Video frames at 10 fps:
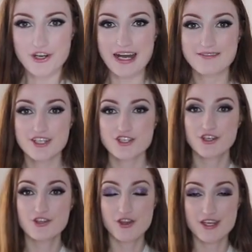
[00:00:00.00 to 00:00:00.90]
on, I'm gonna show
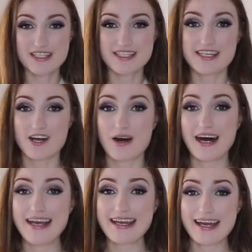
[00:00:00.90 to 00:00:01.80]
you this. Now
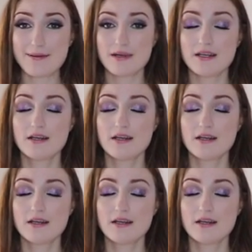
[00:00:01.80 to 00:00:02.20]
I am